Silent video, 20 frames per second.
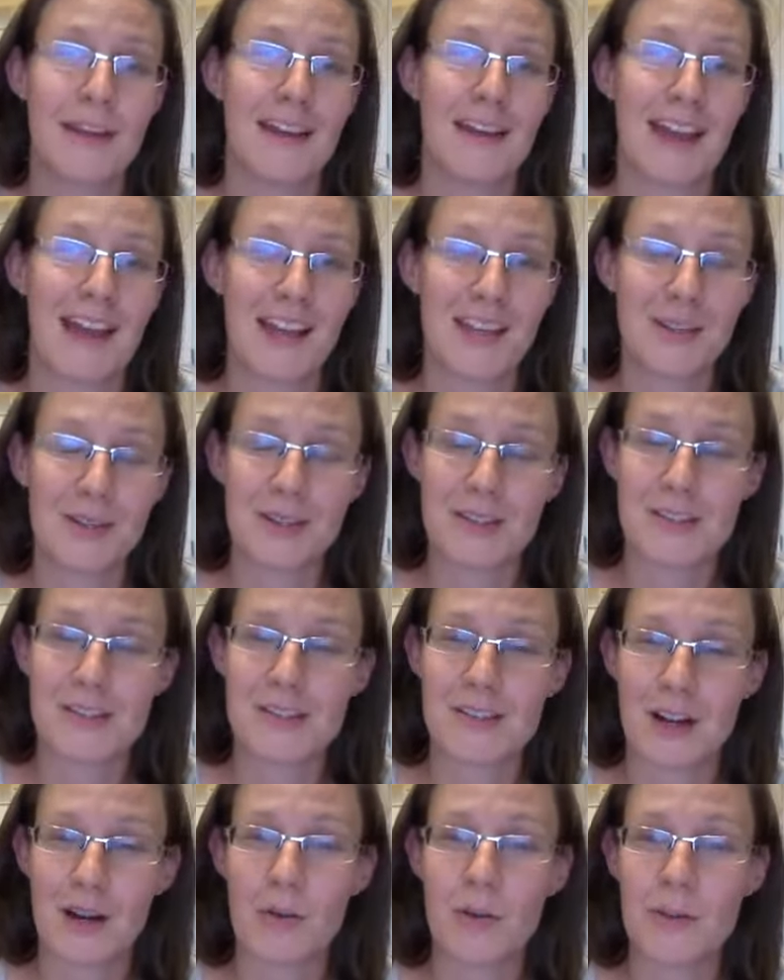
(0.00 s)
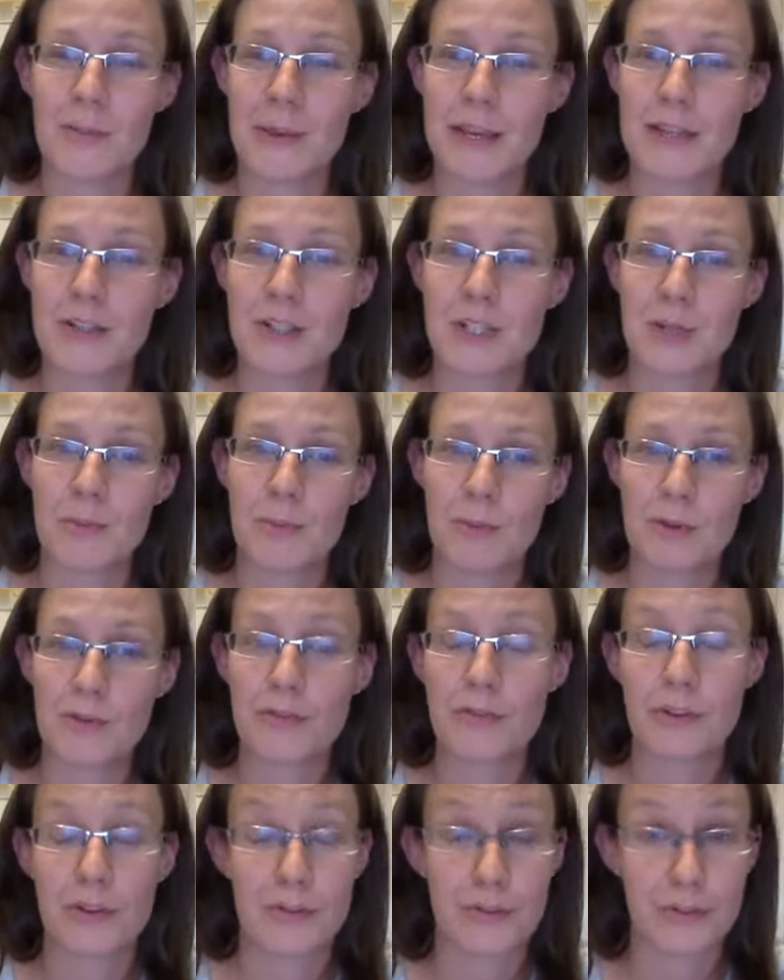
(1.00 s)
and you can start with MailChimp
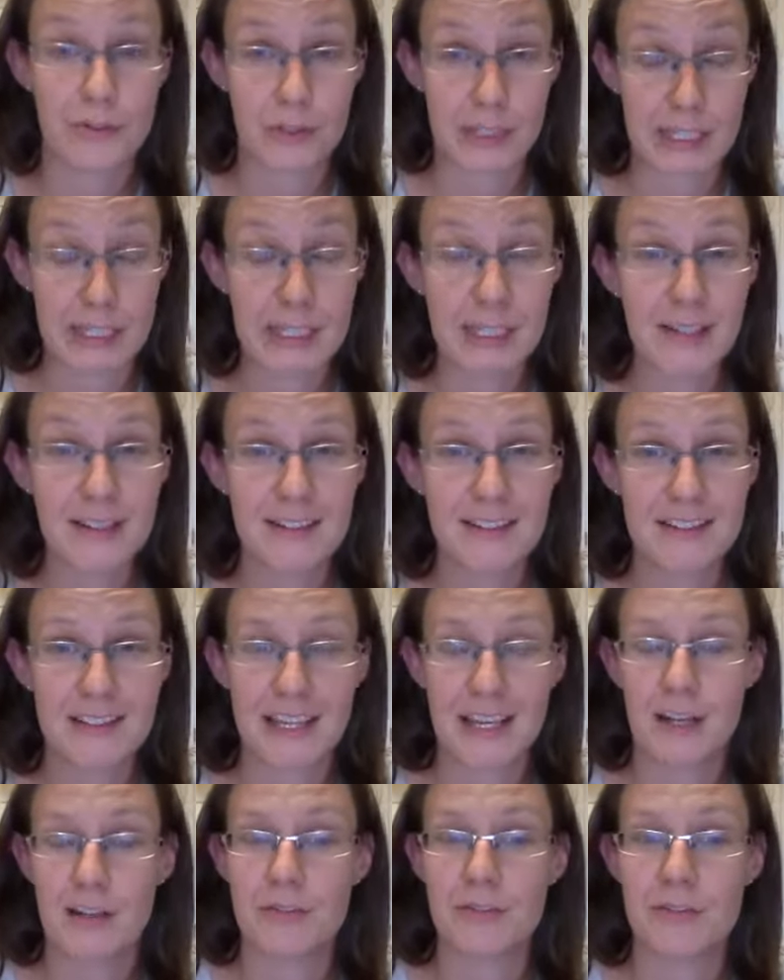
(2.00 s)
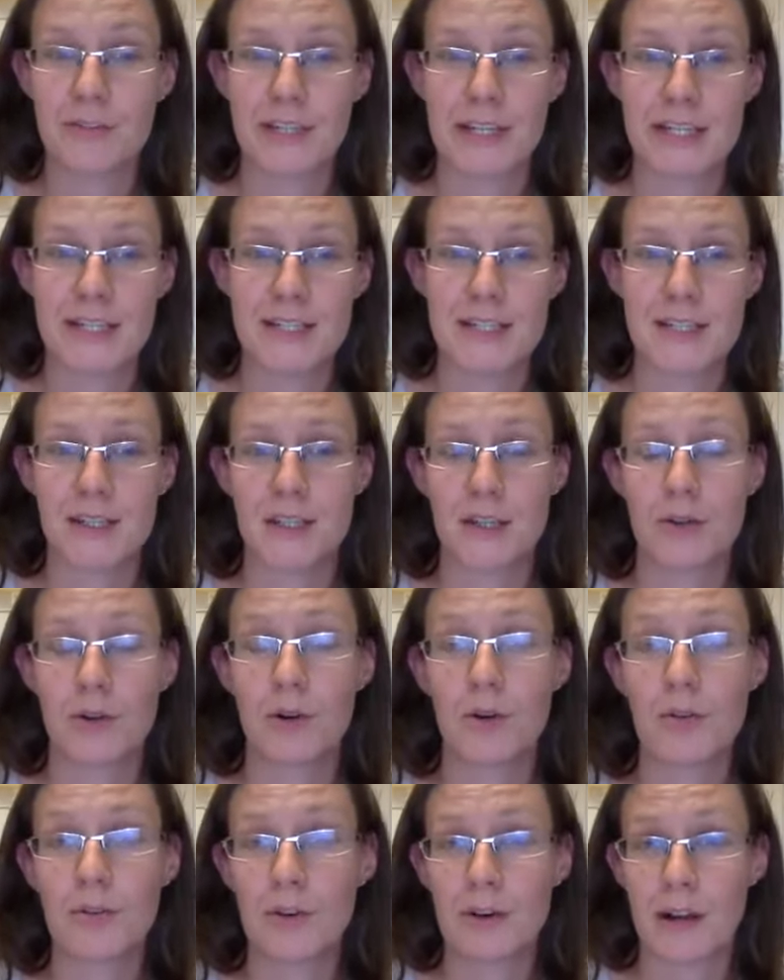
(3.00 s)
for free. They are free until you're
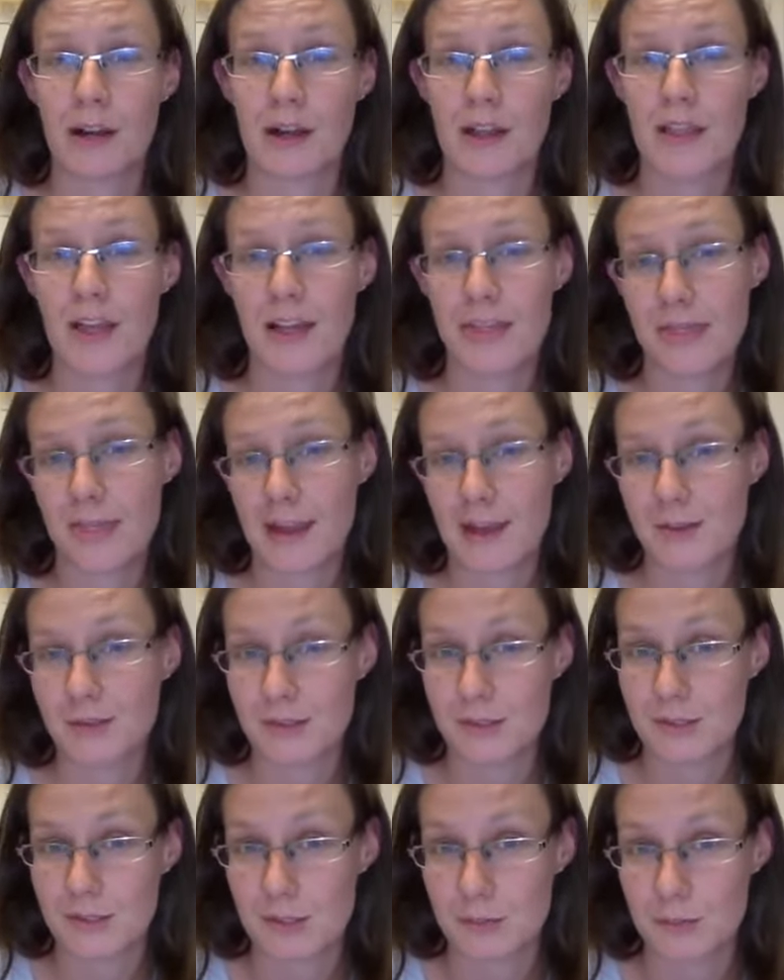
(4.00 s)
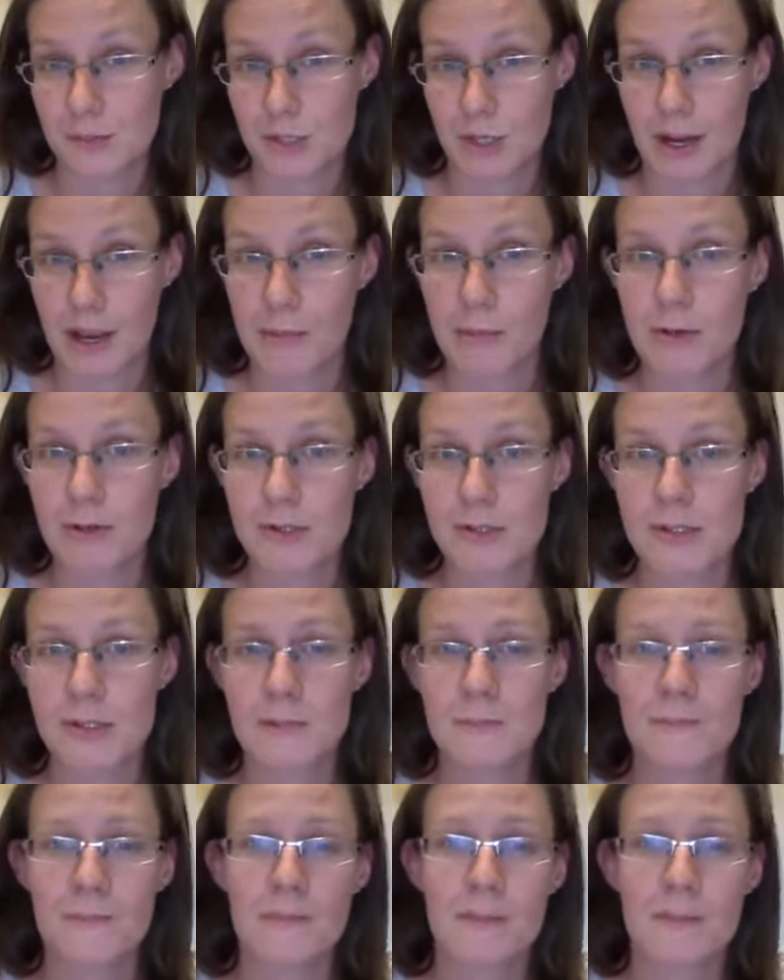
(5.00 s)
over 1,000 subscribers.